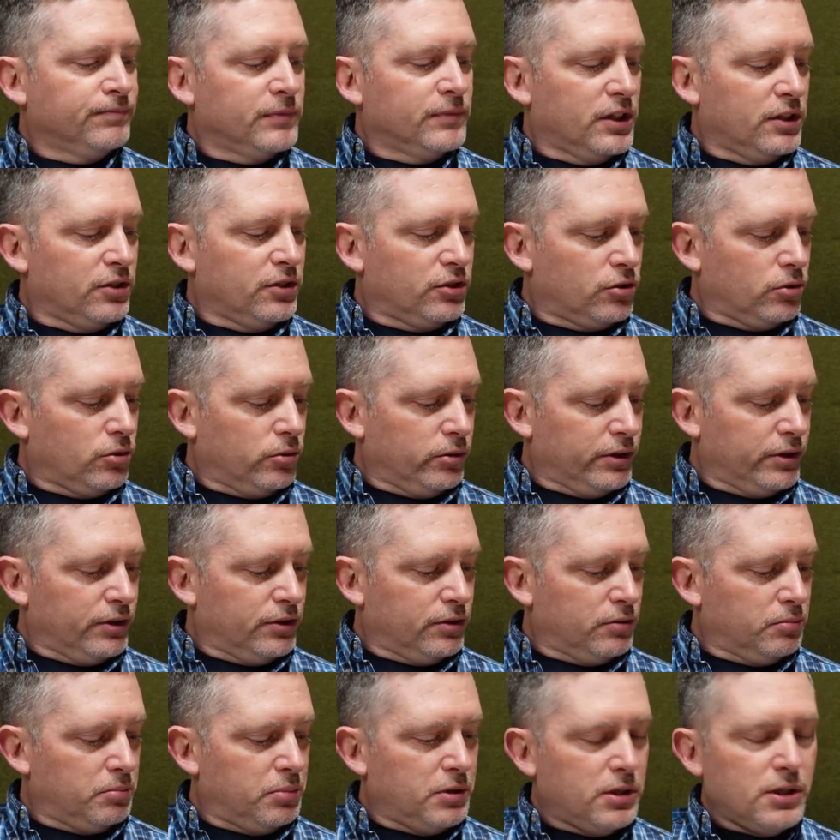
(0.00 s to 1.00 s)
is going
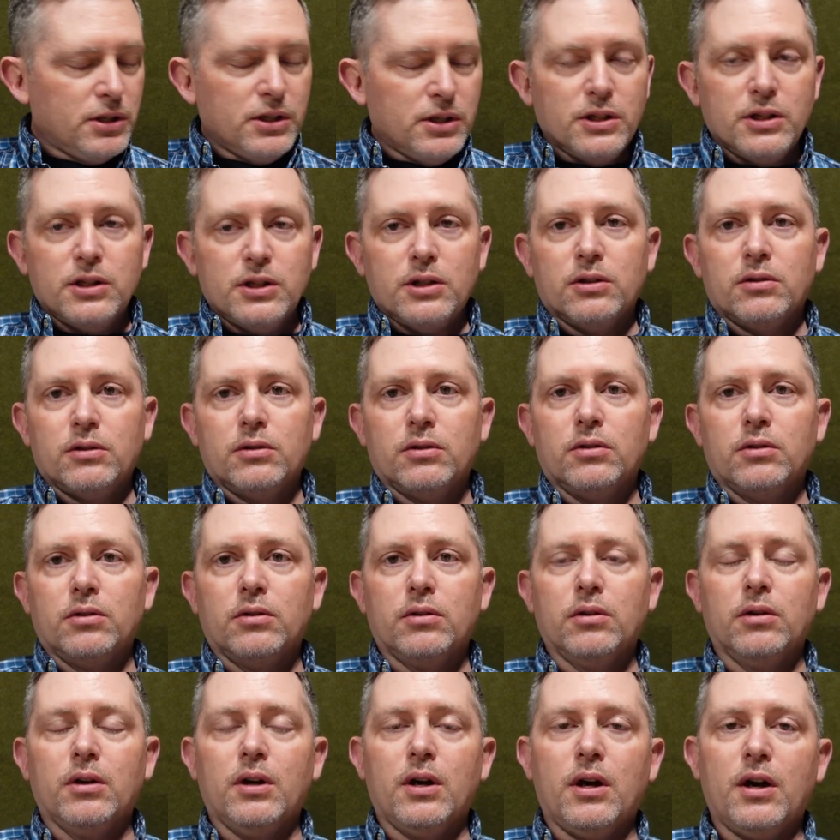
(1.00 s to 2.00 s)
to be
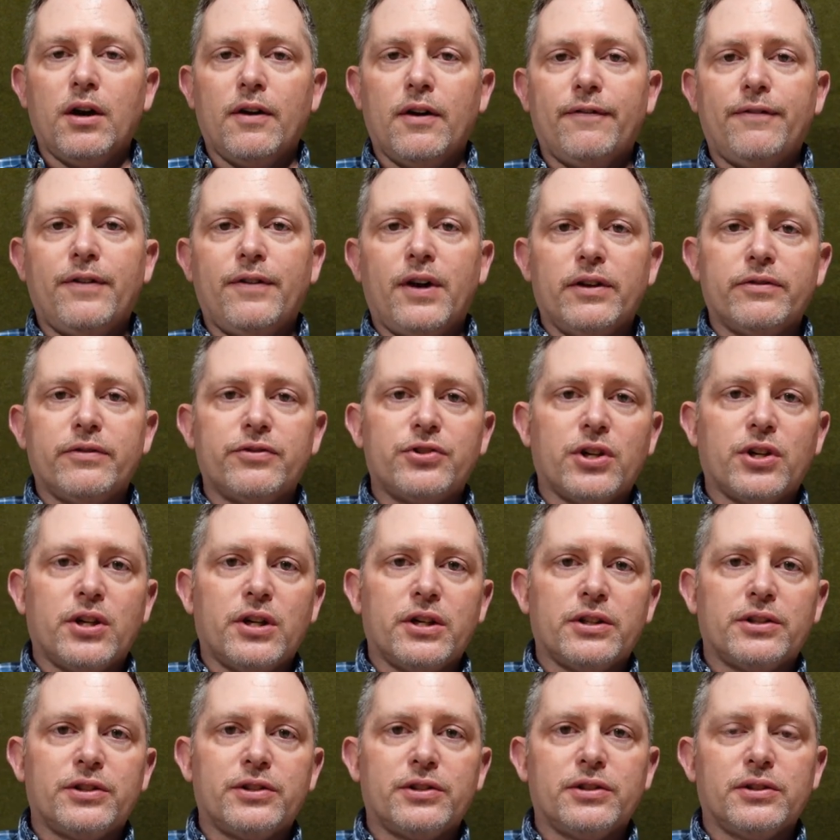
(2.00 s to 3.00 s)
uh, five
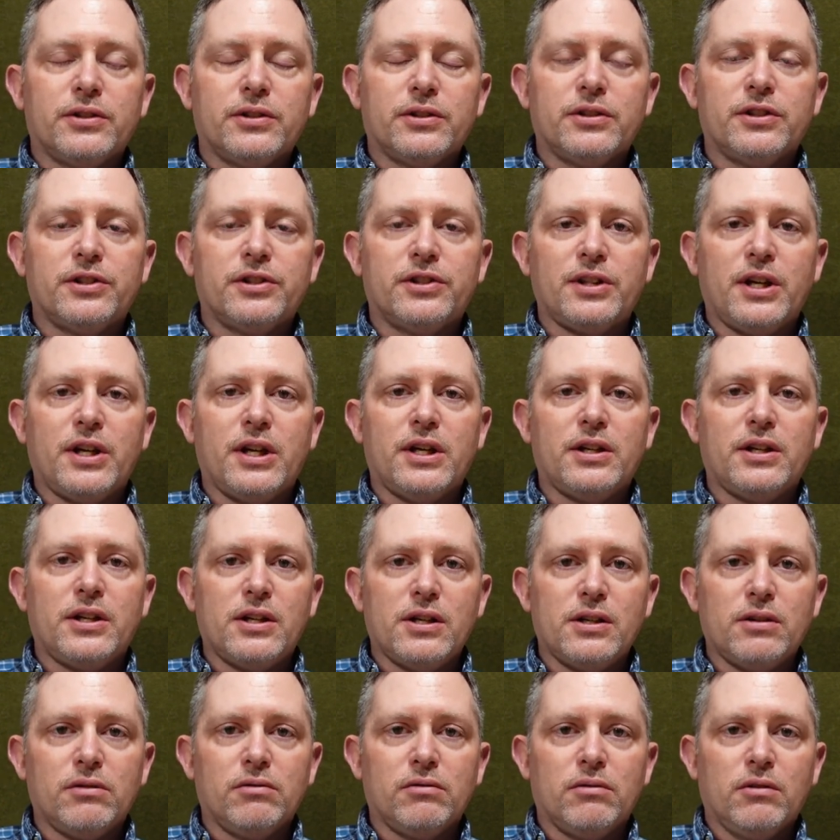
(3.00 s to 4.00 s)
shots
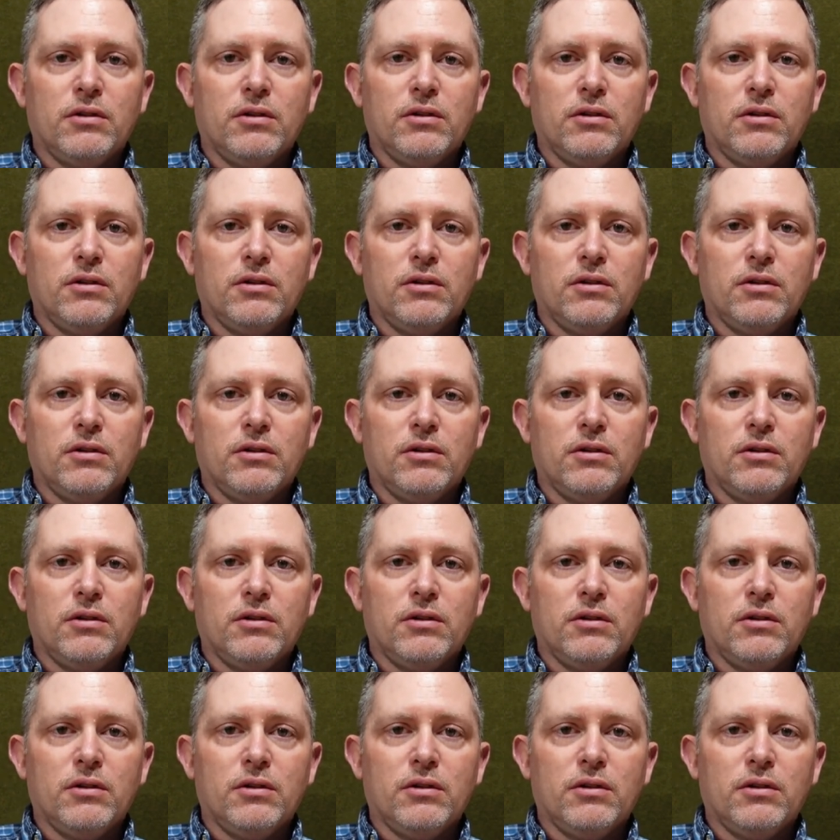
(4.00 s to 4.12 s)
standing,